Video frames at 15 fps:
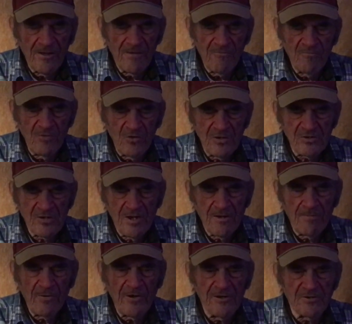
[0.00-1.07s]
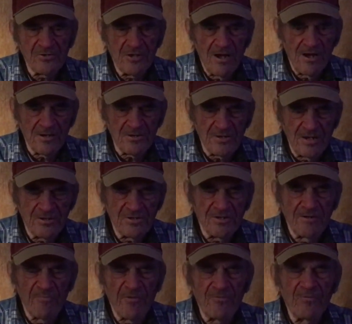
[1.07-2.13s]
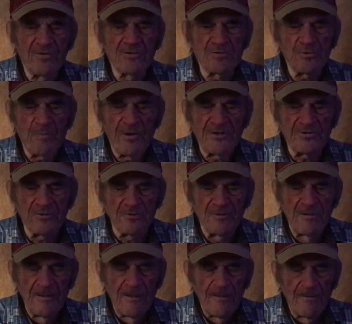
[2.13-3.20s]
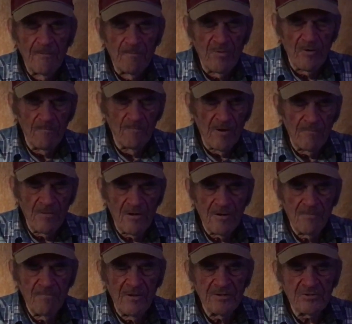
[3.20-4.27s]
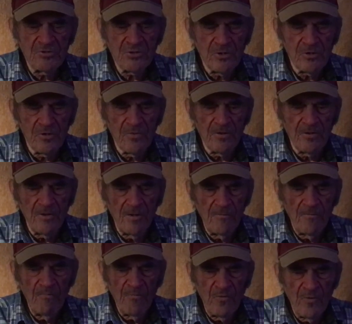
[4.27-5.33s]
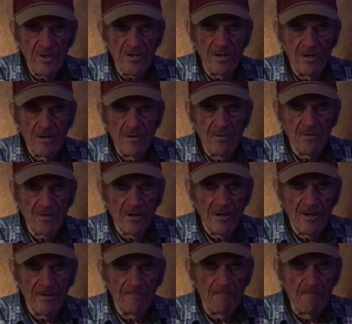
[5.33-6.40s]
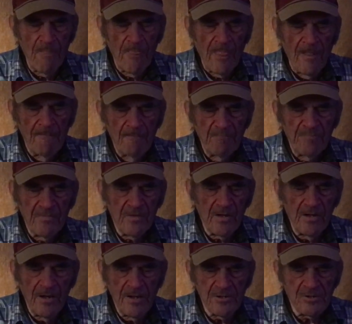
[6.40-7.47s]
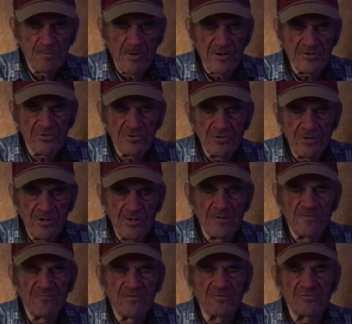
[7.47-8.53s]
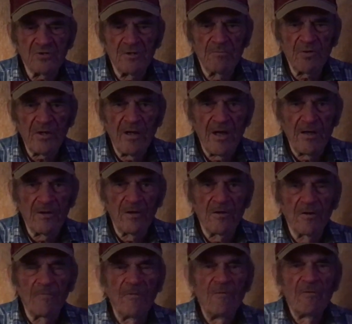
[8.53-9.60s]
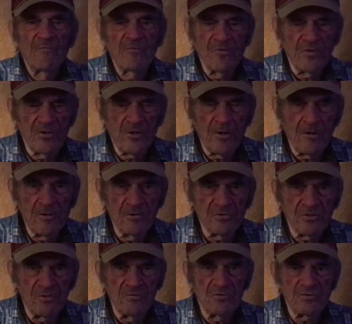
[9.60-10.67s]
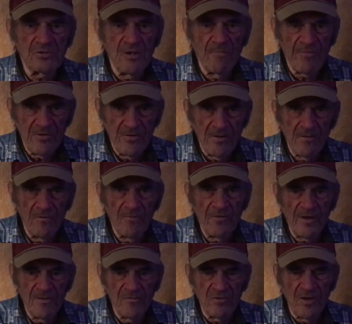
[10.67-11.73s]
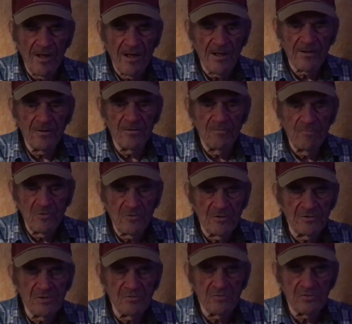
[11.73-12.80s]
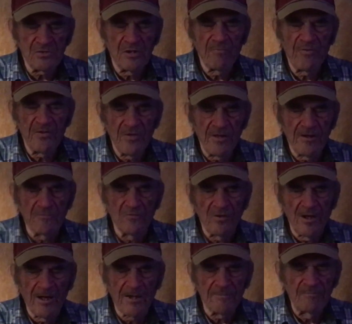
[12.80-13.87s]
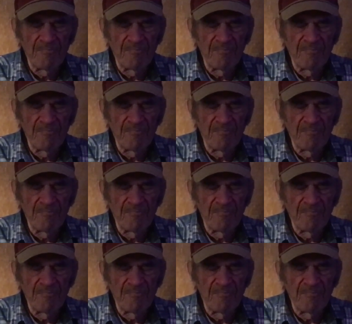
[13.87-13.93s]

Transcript: If boys got a pair of socks, that's something real special. But my mom made sure that we all got a special gift of some kind, and for the girls it was something that they would like, and the boys it was something they would like.